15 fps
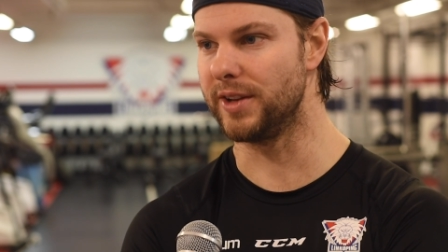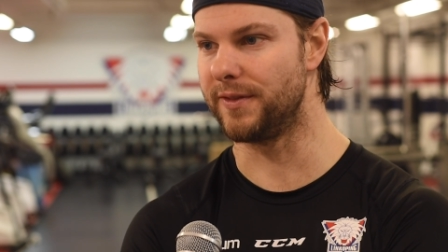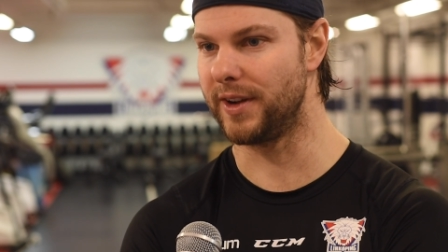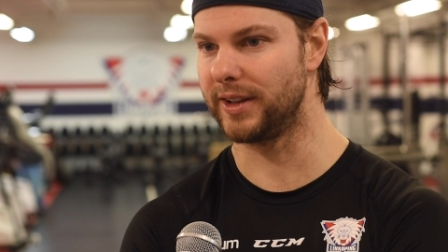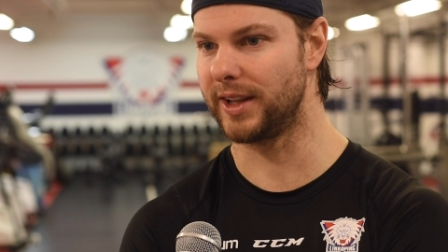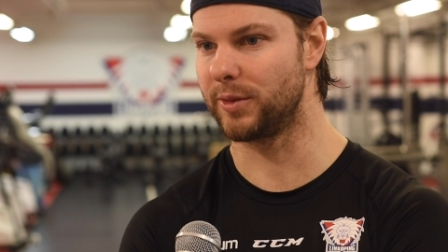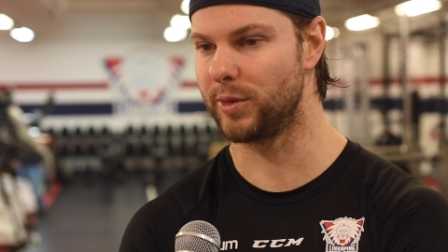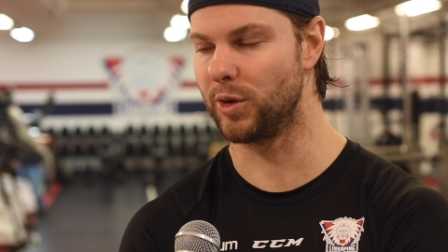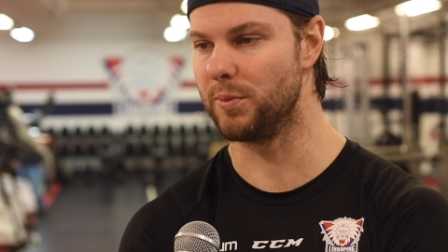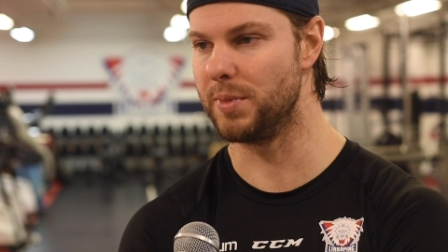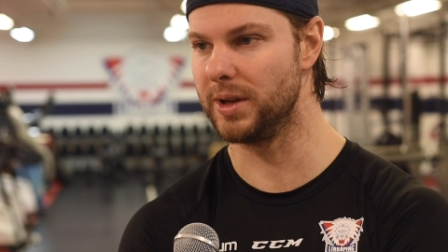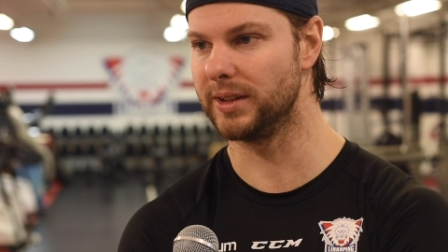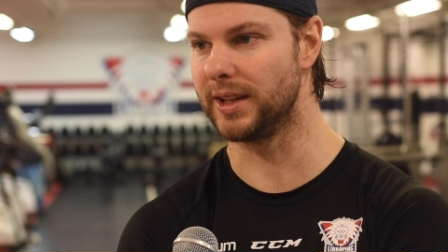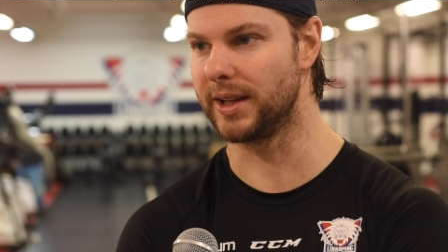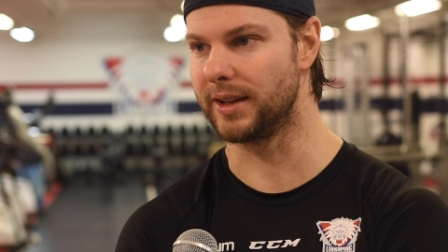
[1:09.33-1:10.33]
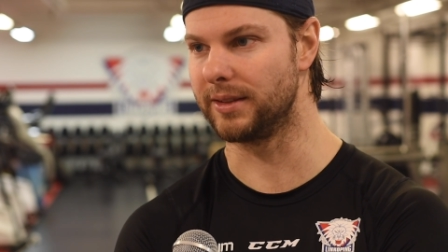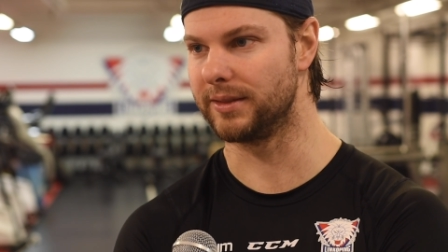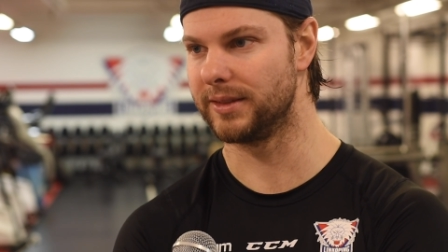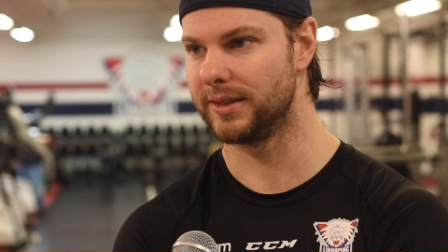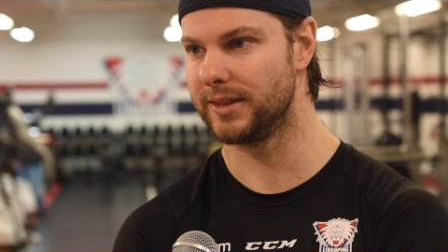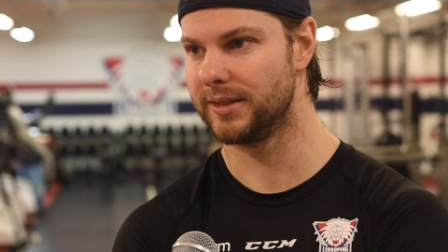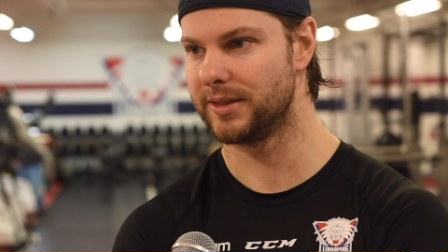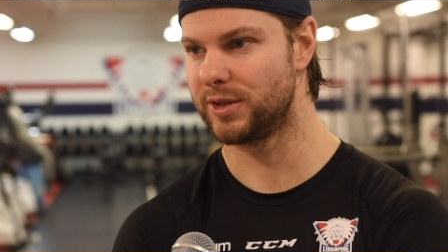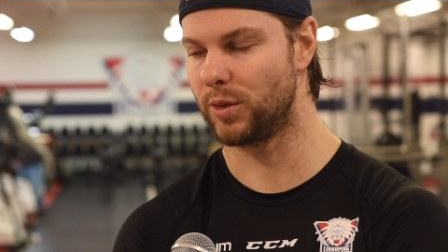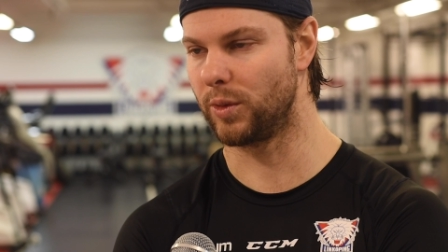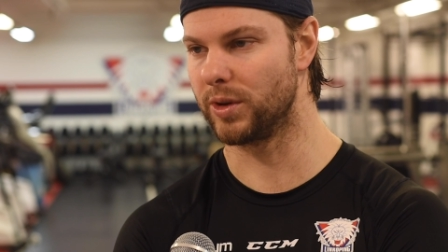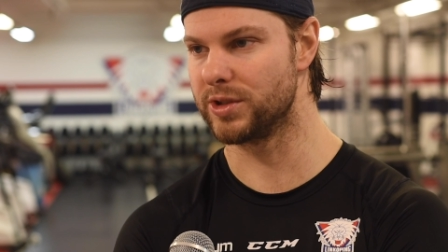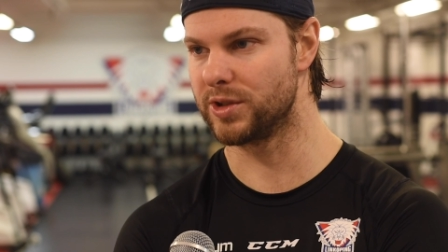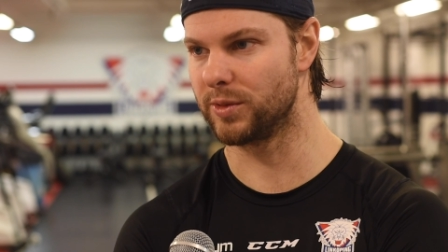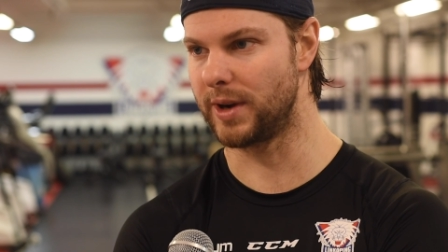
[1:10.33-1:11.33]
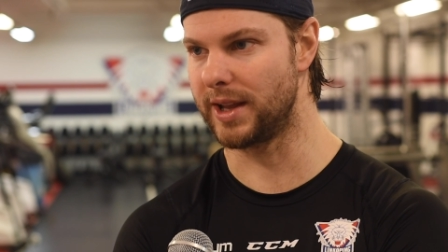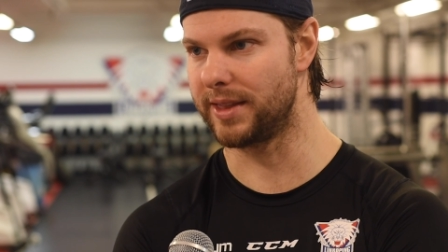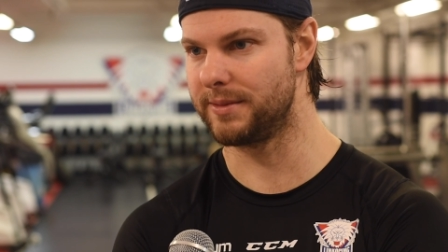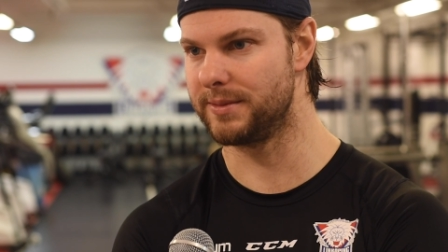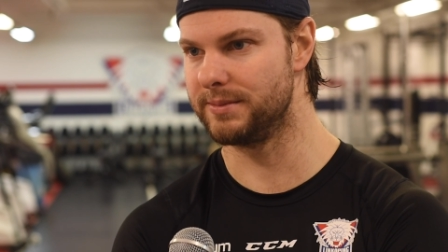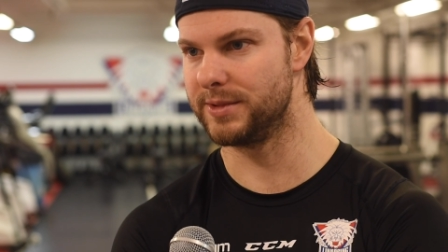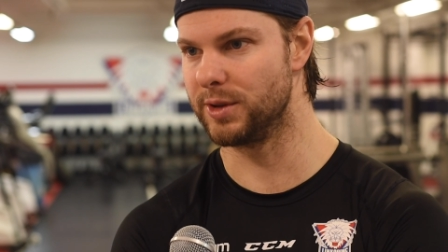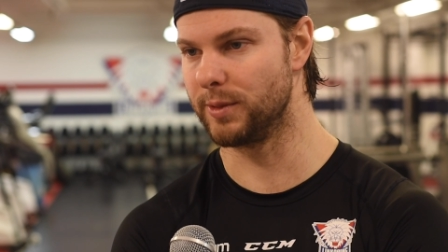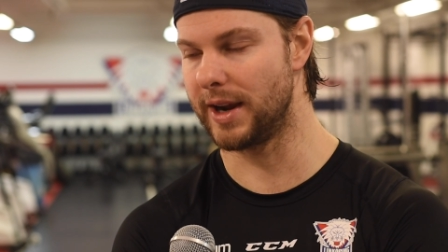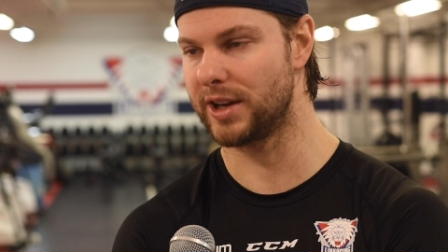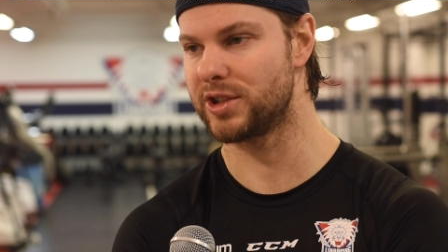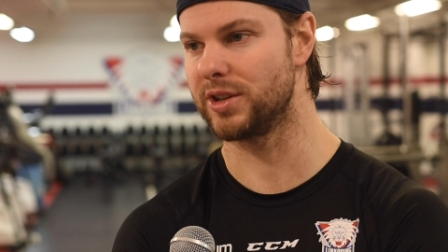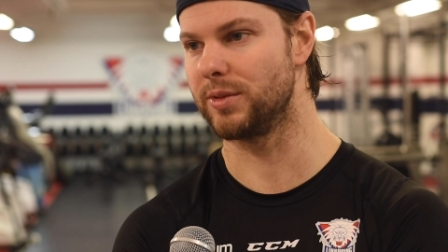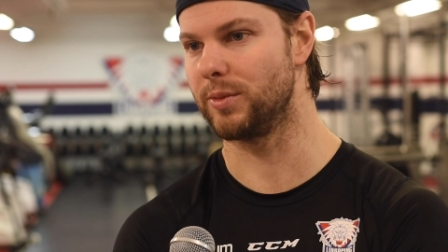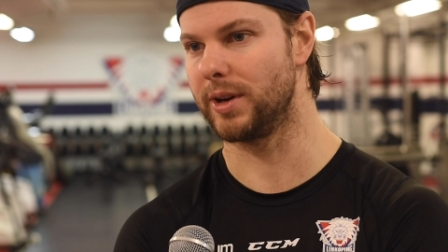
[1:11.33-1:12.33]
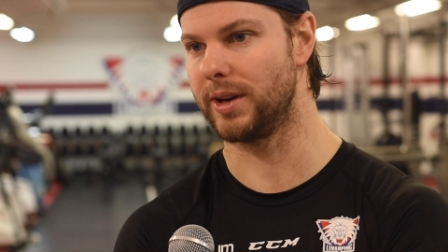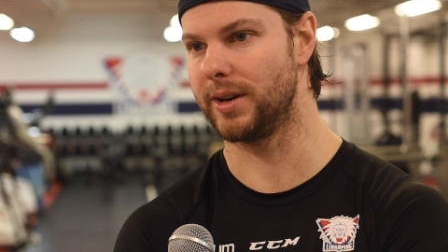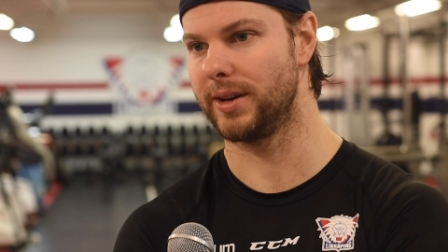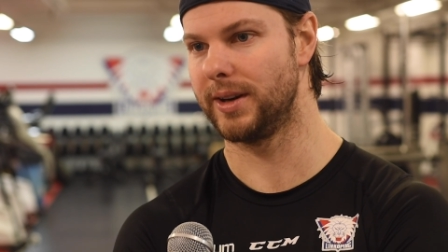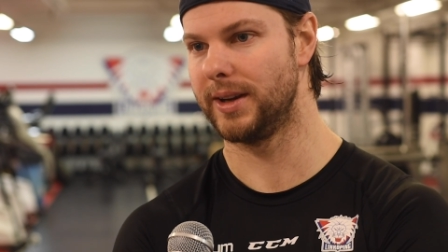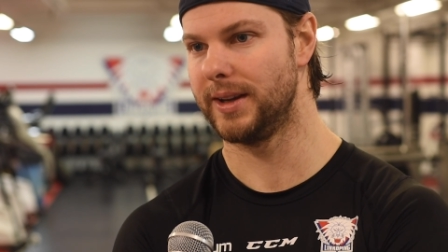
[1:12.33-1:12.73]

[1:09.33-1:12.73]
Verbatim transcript: It felt like we were building towards the right direction. Where